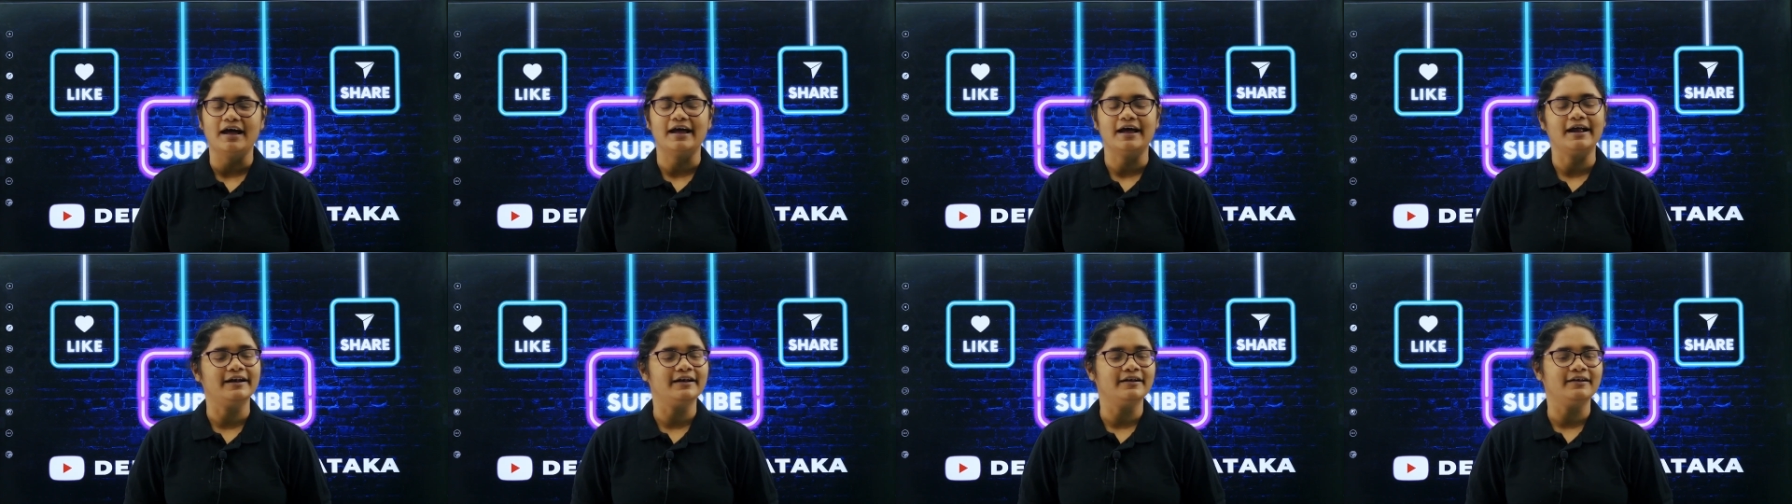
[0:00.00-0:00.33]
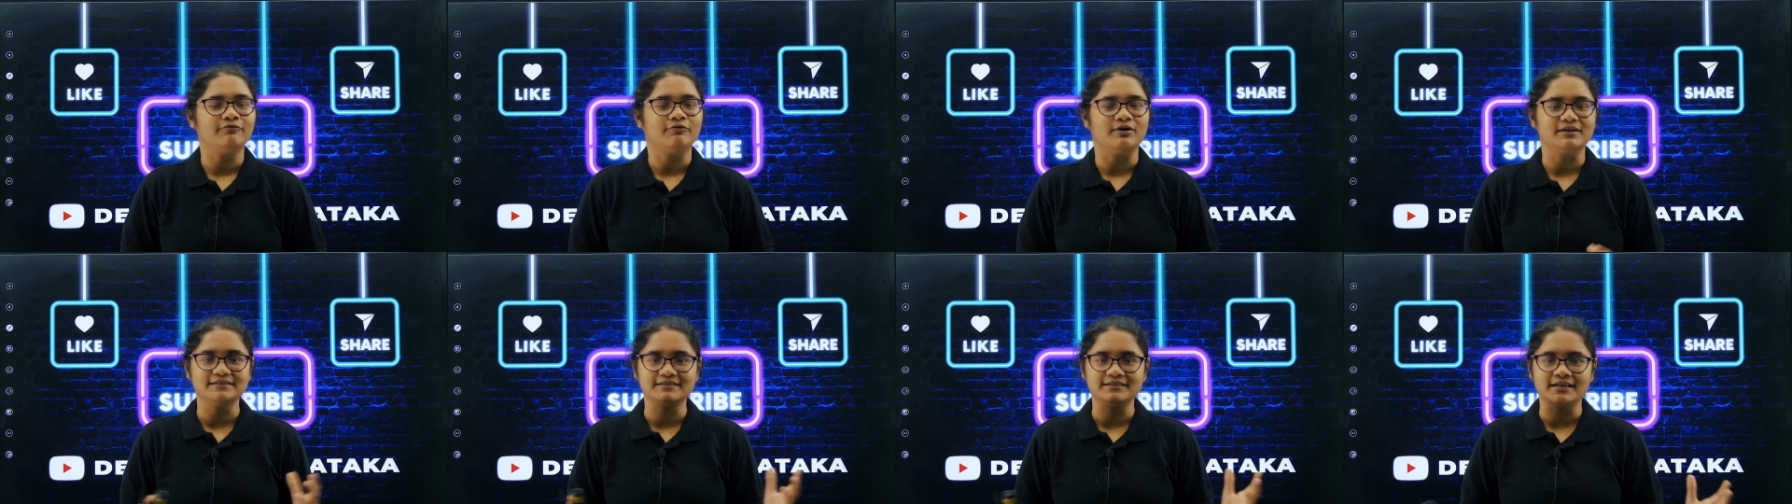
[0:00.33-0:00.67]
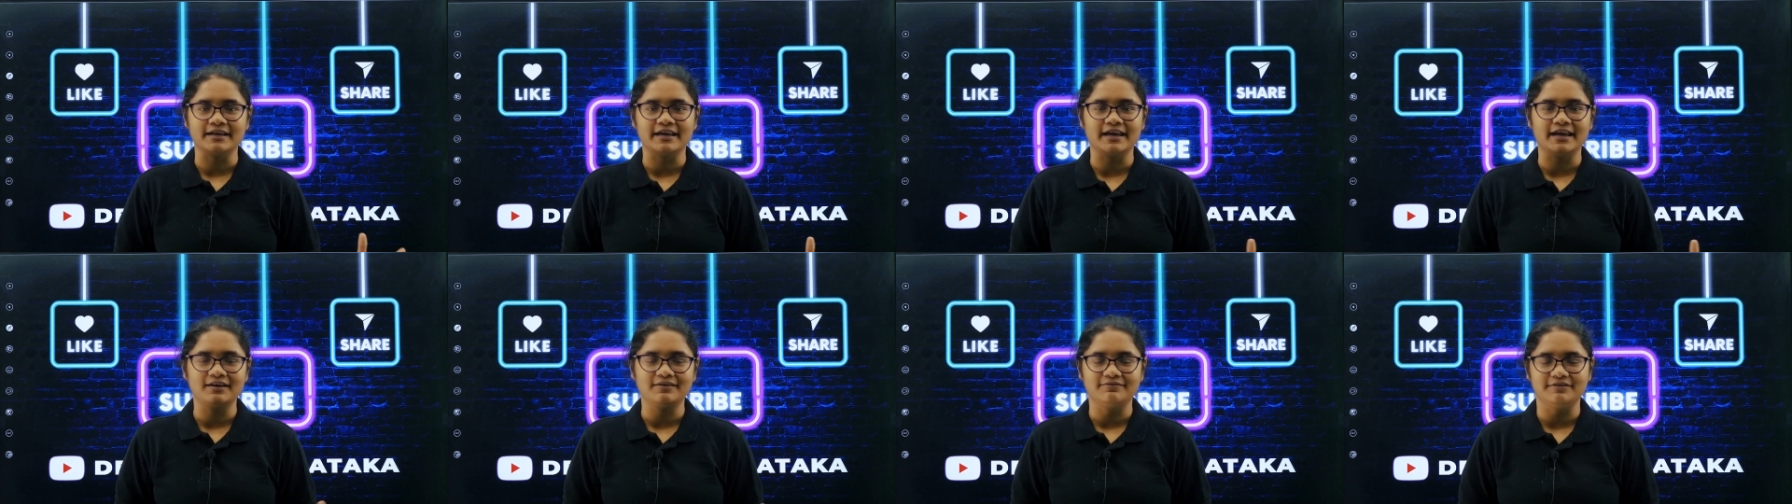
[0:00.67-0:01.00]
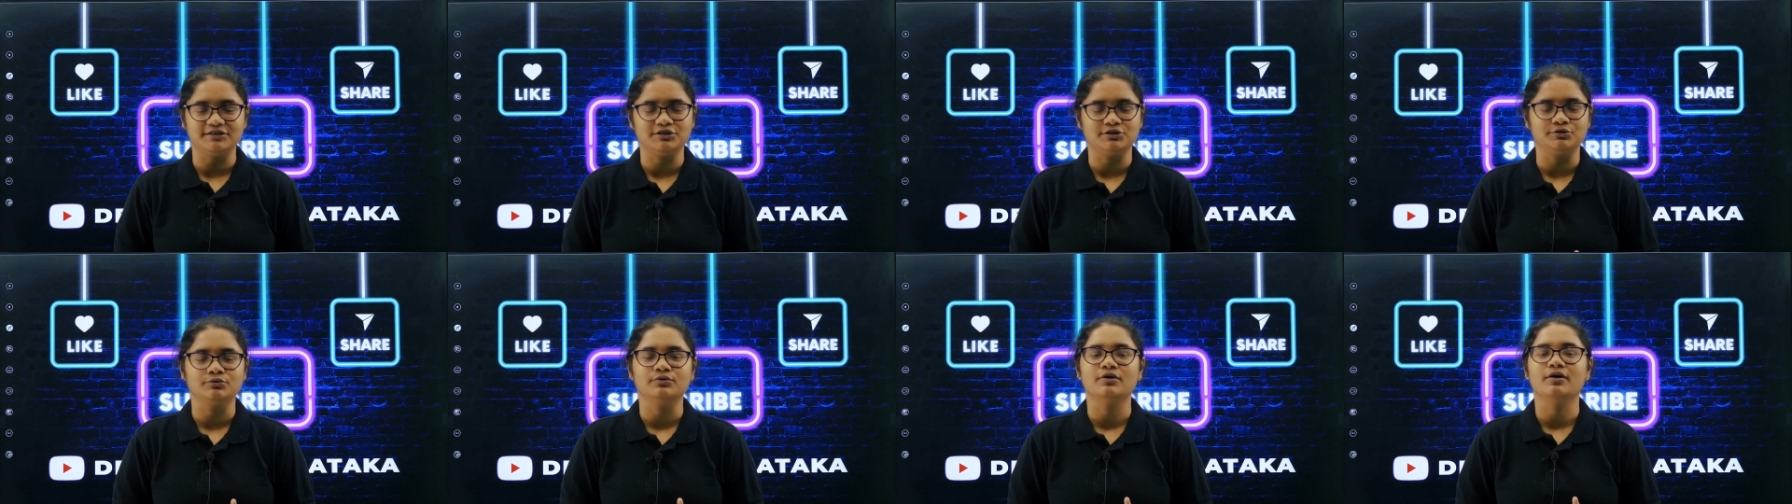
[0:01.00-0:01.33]
And once again,
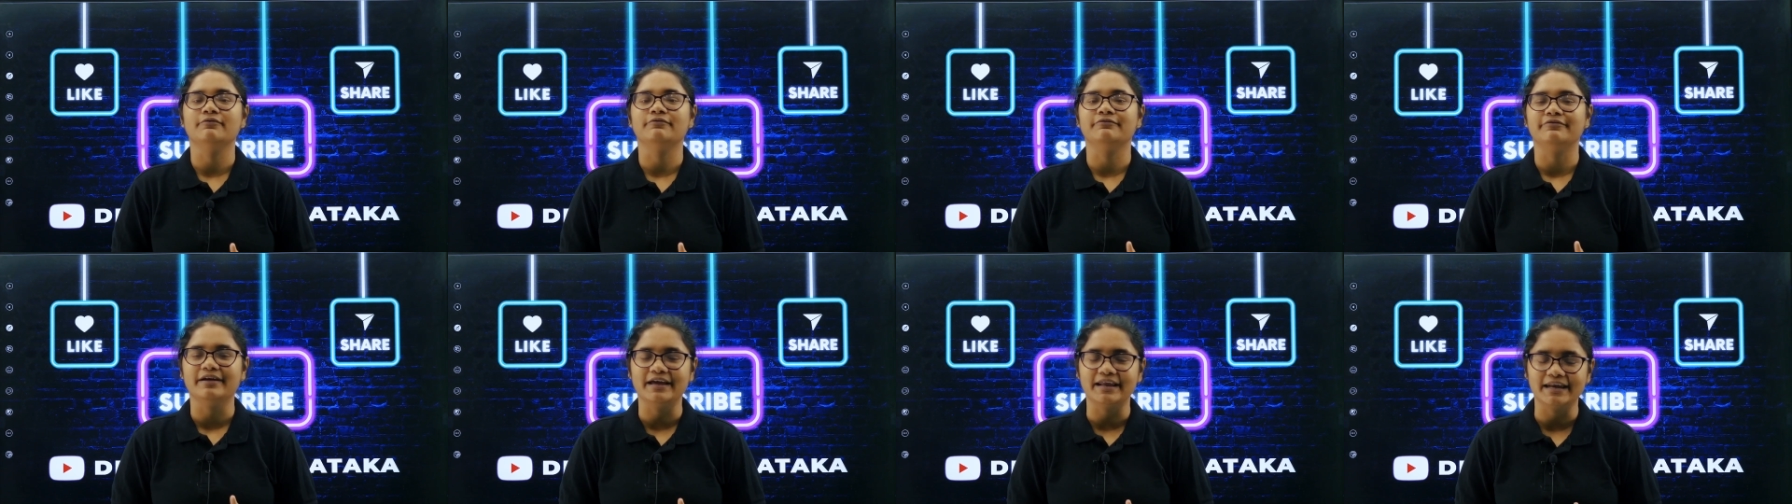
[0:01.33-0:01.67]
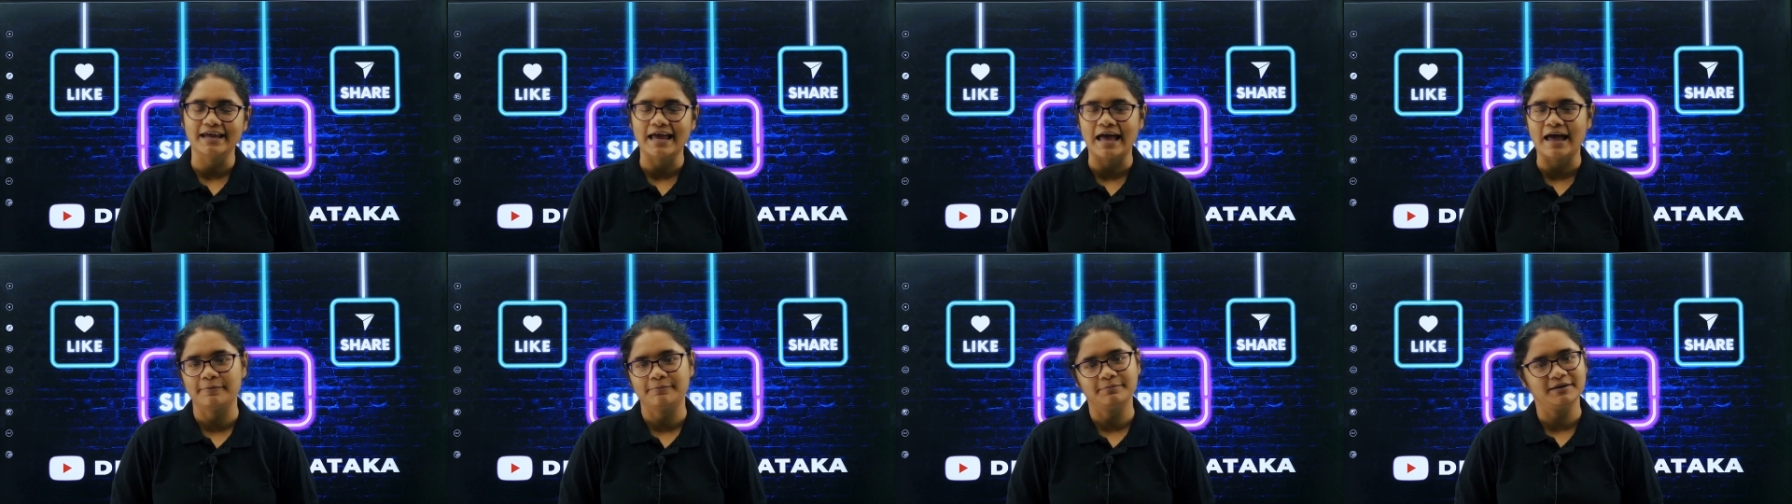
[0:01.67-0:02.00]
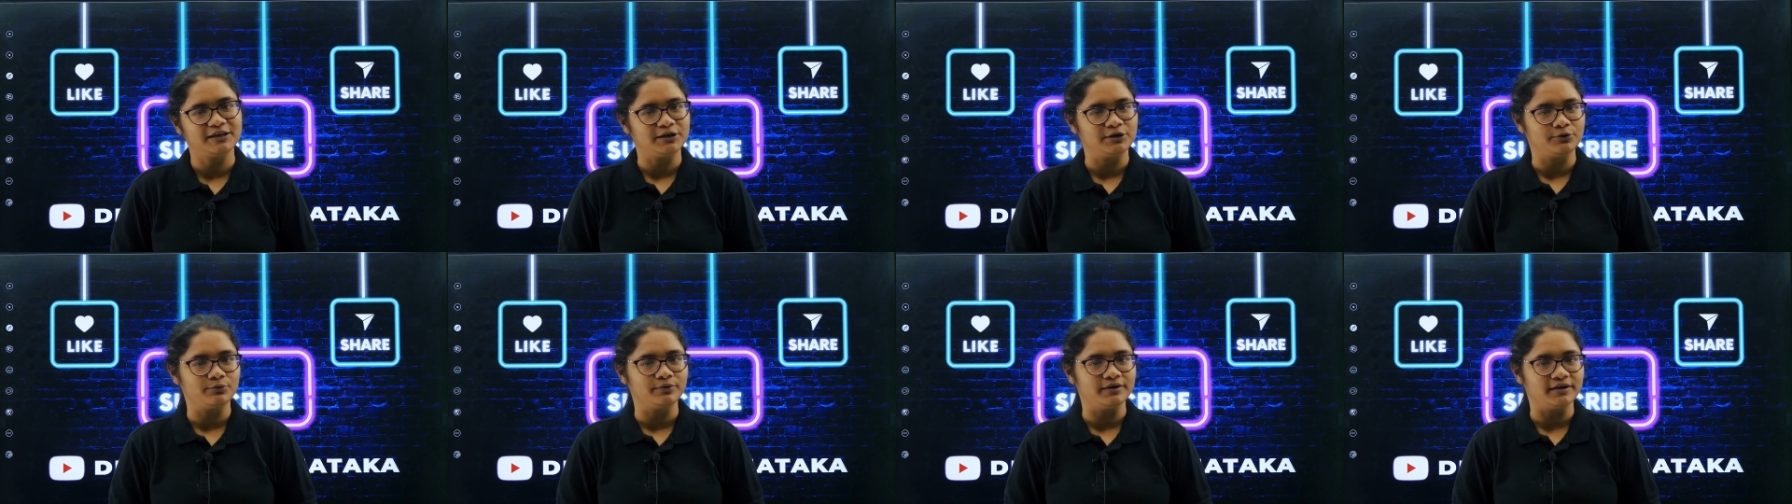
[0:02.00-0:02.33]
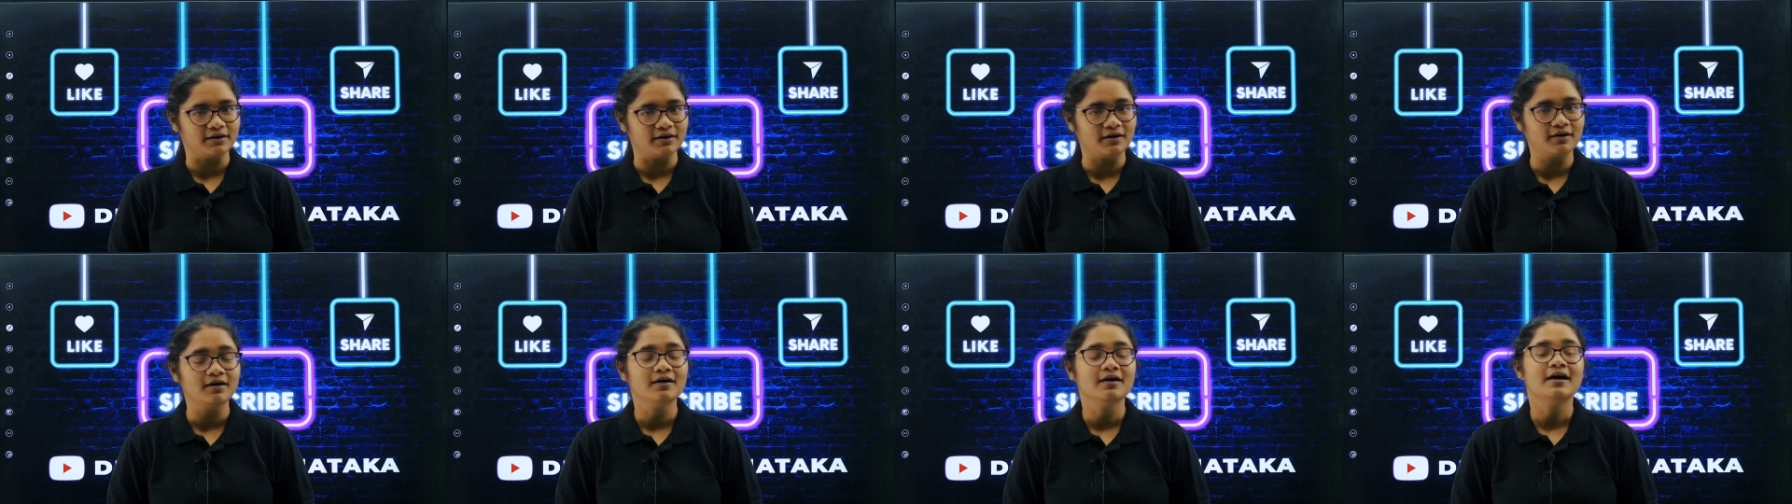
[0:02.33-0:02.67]
wishing you a very happy new
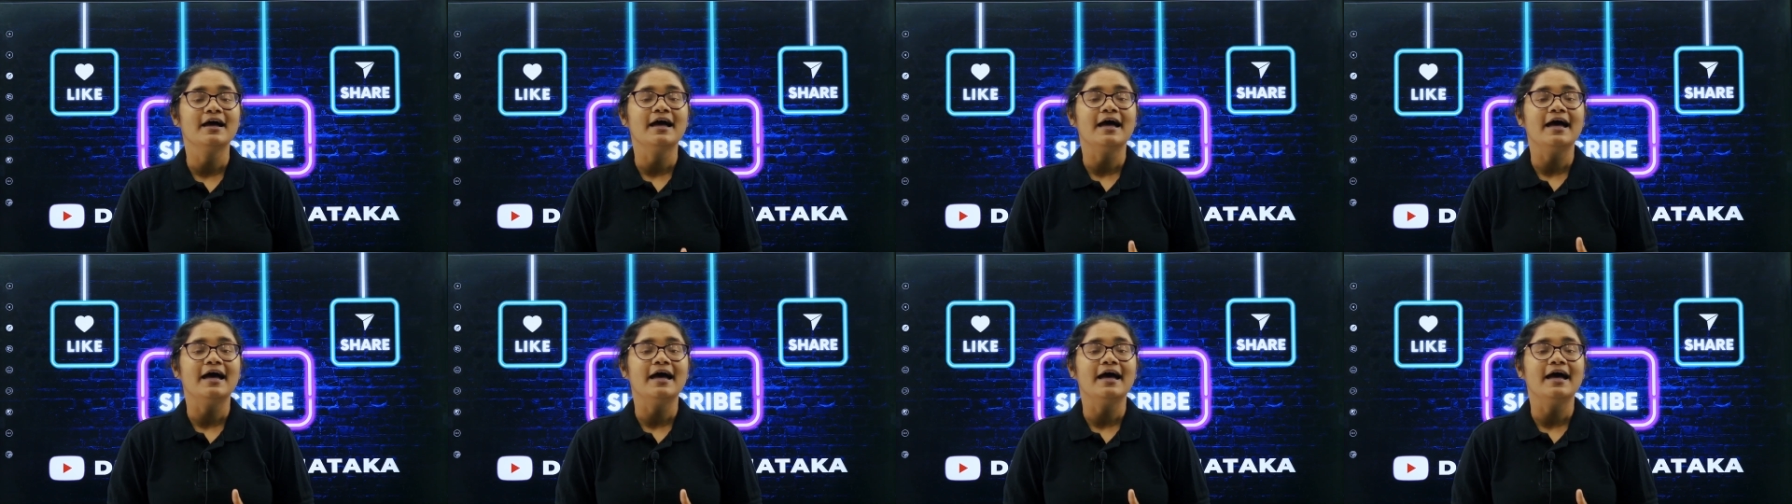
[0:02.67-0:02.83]
year.